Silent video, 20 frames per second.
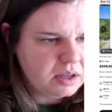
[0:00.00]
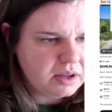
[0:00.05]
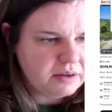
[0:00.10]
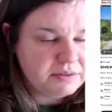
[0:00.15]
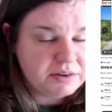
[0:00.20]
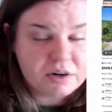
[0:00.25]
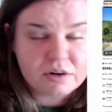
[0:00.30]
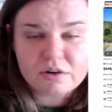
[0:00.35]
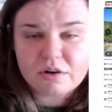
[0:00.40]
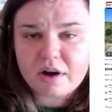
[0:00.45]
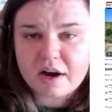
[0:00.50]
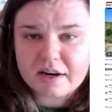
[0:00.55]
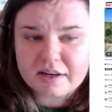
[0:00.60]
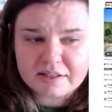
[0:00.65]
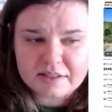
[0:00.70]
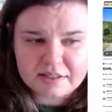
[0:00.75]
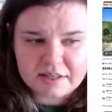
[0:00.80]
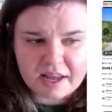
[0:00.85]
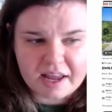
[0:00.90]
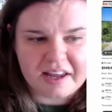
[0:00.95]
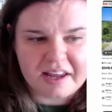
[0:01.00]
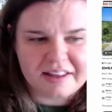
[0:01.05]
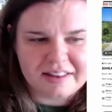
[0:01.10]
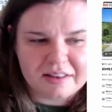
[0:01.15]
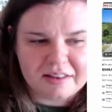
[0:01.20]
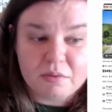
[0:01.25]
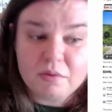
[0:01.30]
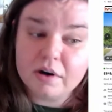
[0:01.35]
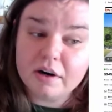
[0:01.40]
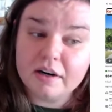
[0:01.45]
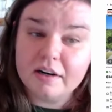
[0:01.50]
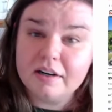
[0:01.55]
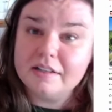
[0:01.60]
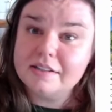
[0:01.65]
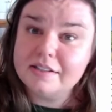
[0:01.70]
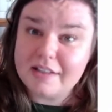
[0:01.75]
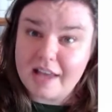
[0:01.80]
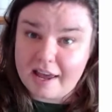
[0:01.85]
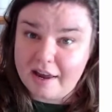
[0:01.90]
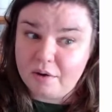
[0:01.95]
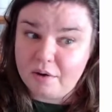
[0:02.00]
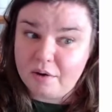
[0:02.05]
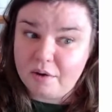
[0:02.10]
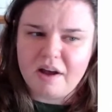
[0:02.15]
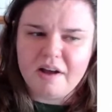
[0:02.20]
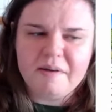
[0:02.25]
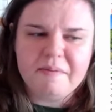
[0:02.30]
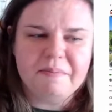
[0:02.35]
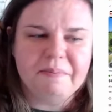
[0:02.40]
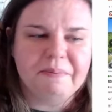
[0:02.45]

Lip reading: If you don't know how to say the word, it's Etowah.